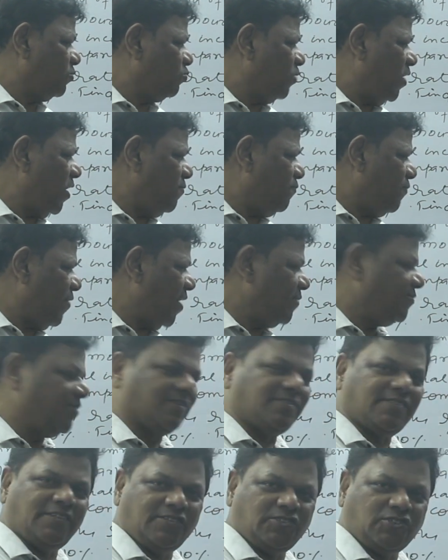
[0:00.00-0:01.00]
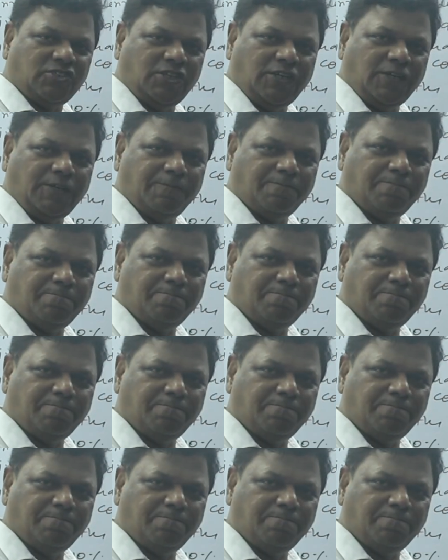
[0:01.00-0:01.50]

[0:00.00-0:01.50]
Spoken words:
12, 5 plus 60.